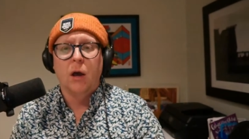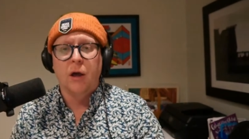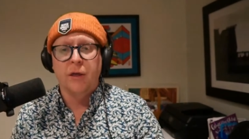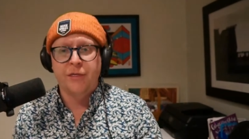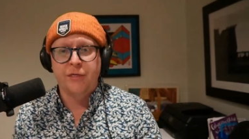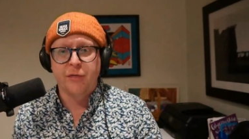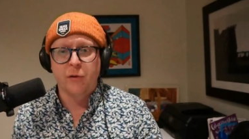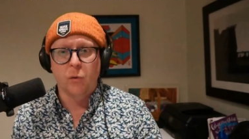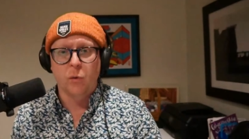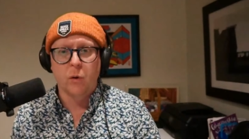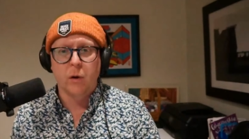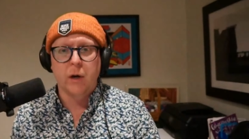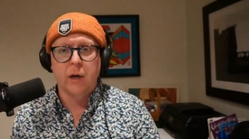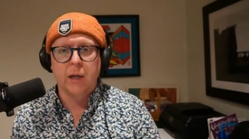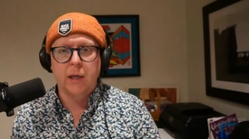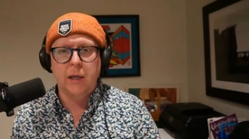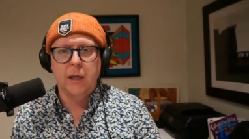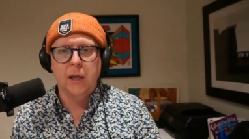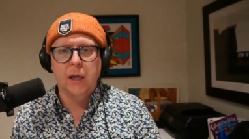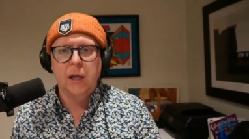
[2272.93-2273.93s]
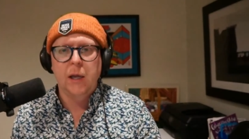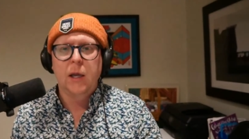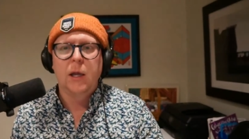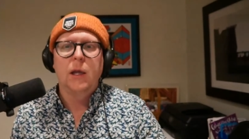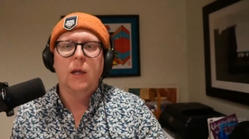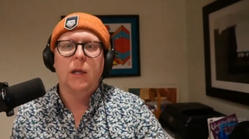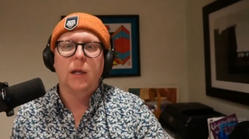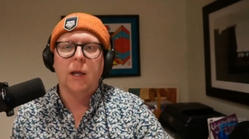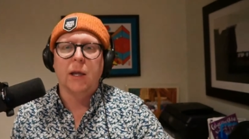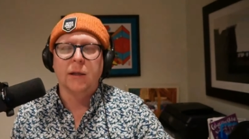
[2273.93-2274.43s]
authority
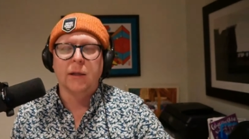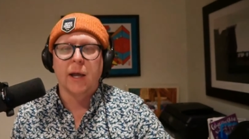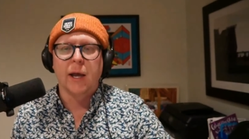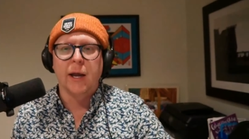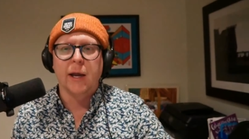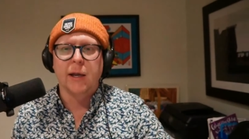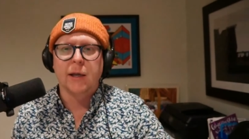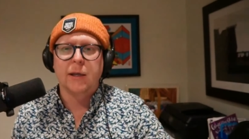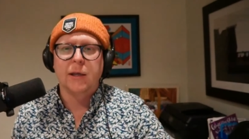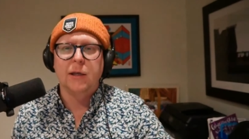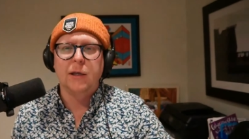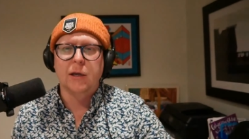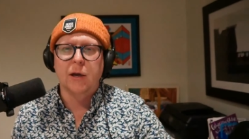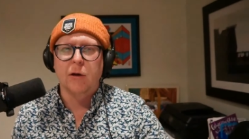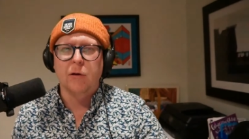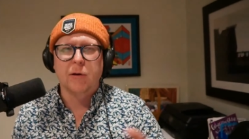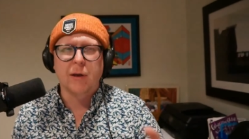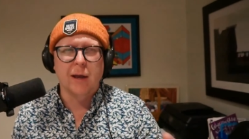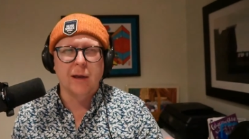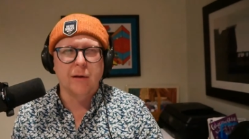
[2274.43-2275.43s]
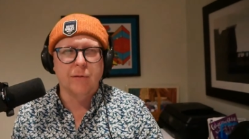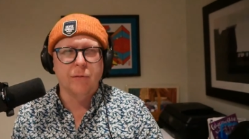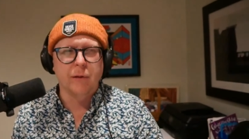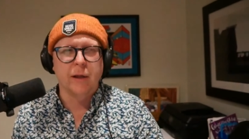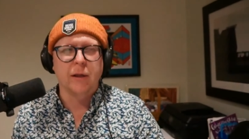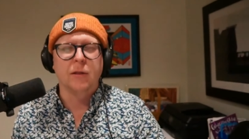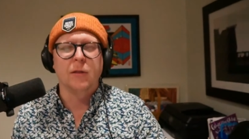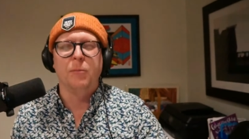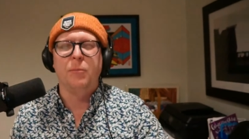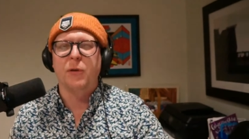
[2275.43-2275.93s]
okay. and like you know kind of
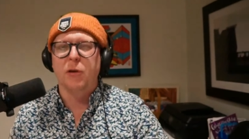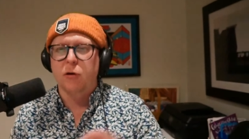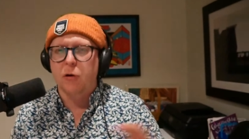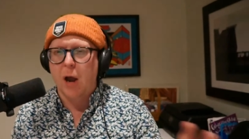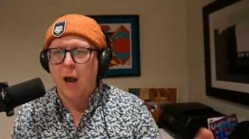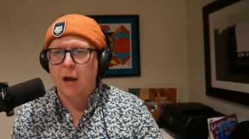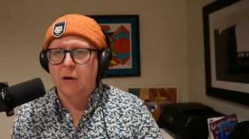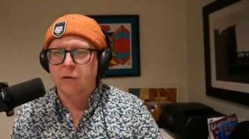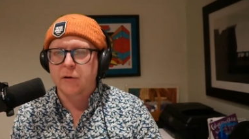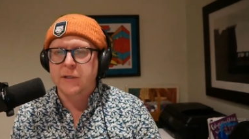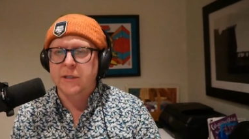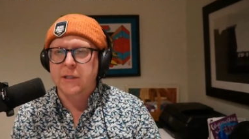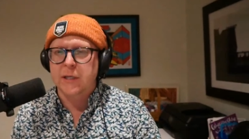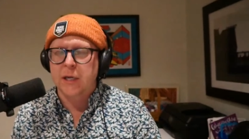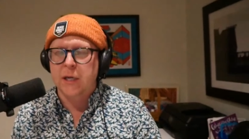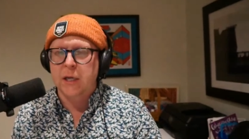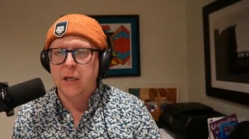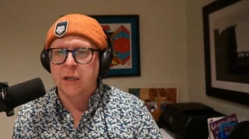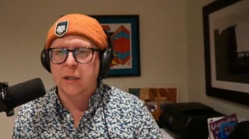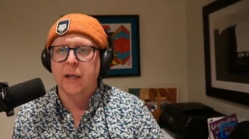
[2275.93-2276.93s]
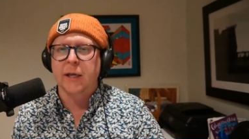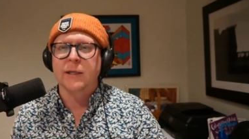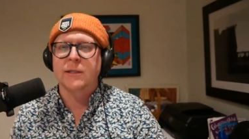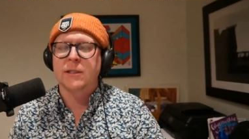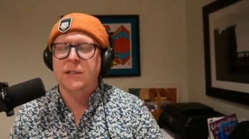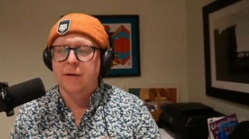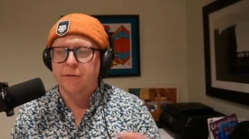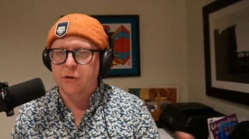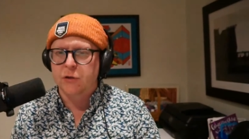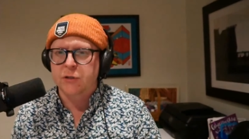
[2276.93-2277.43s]
like the bureaucracy and like
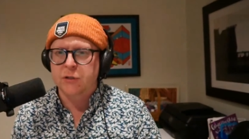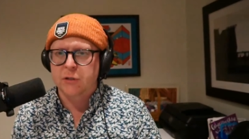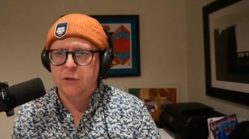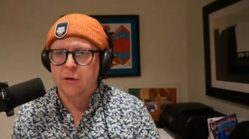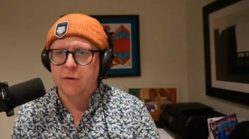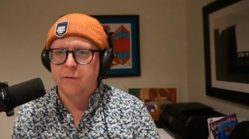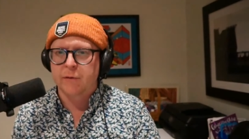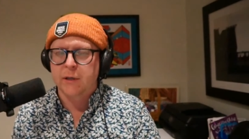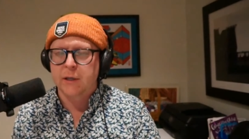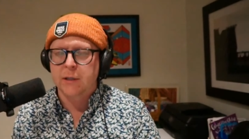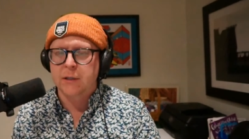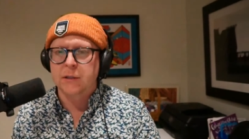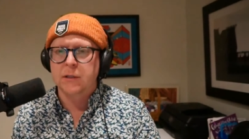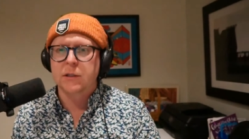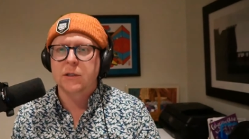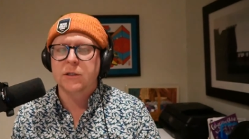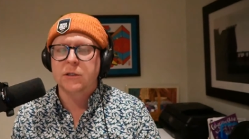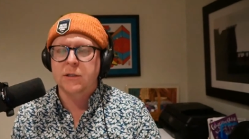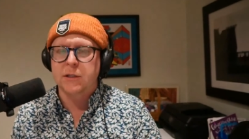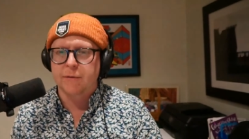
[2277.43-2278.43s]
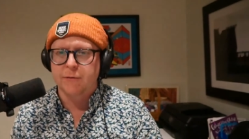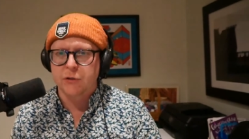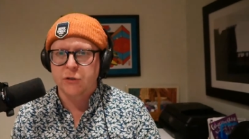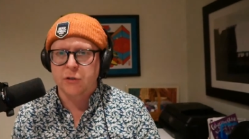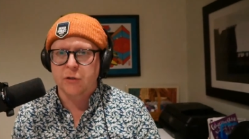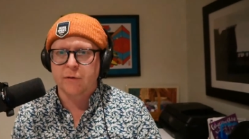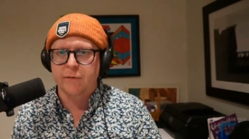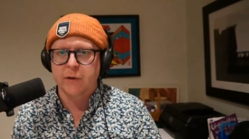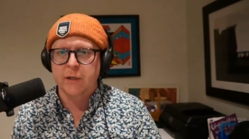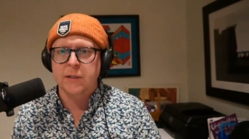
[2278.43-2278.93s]
civil mm. servant civil
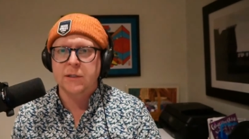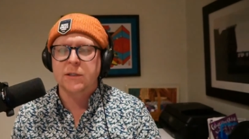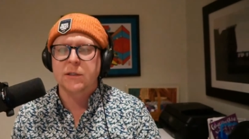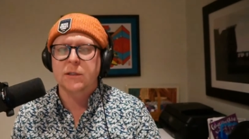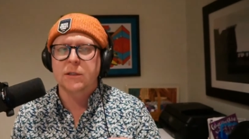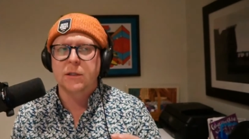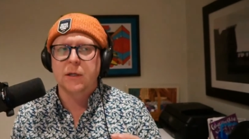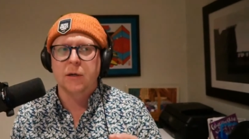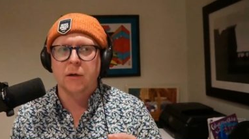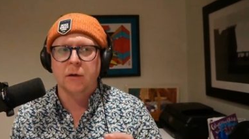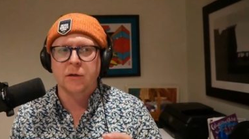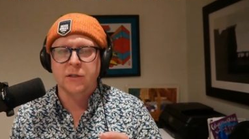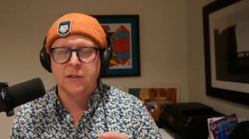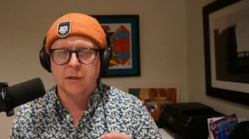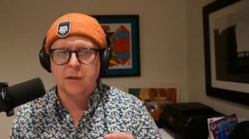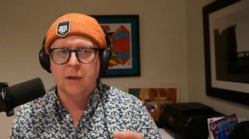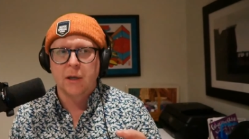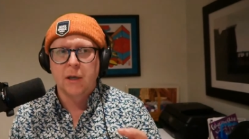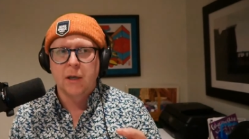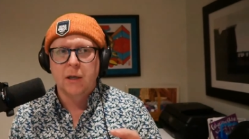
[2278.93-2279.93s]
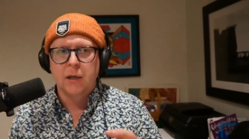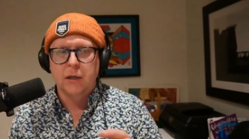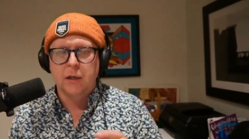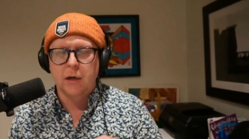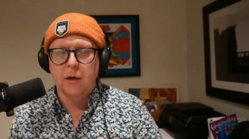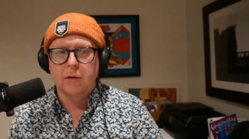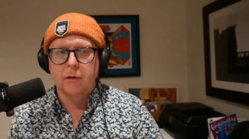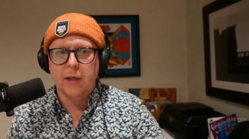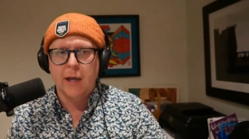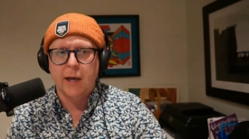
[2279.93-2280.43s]
service or
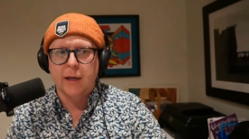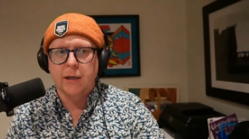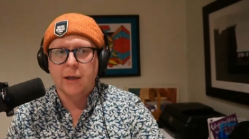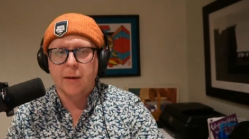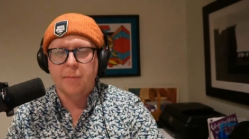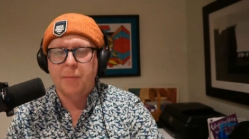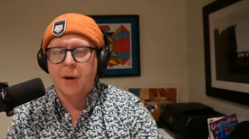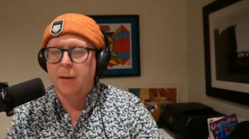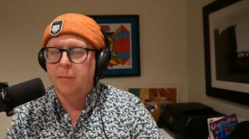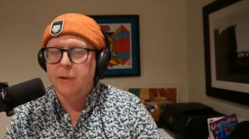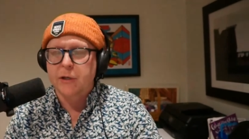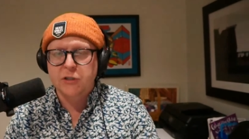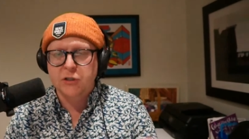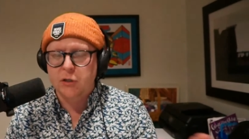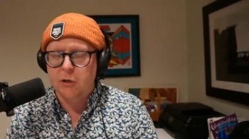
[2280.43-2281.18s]
you know yeah yeah public